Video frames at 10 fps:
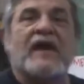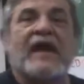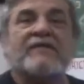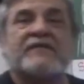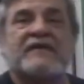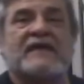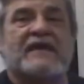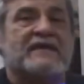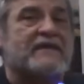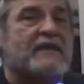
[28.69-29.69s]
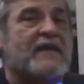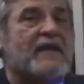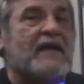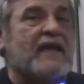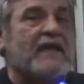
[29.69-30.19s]
have to get
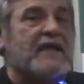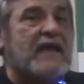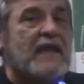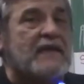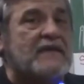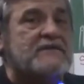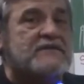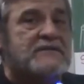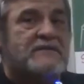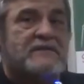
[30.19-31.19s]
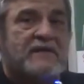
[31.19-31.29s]
a cadence,